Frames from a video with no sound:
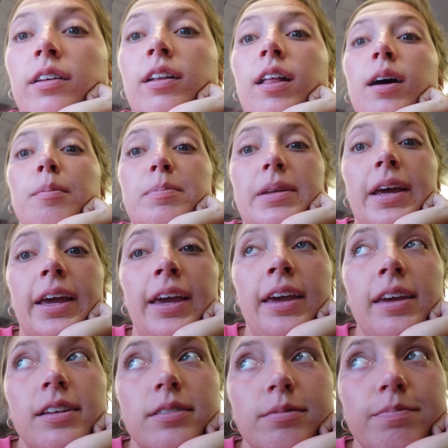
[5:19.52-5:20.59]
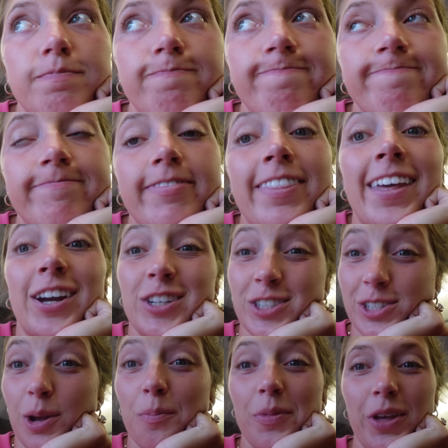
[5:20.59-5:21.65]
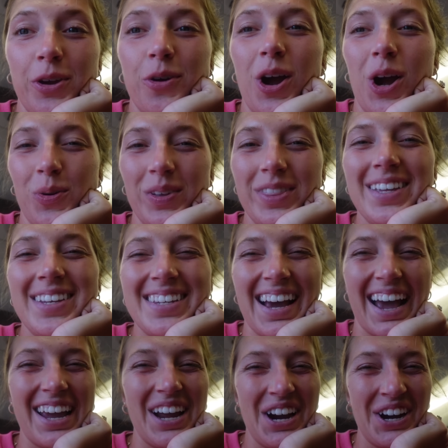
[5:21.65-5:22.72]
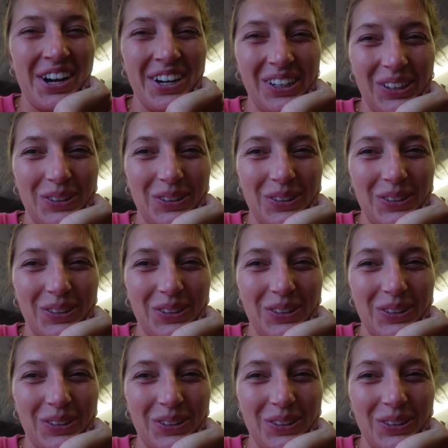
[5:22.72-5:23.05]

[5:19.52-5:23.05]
little update. There's something wrong with the tire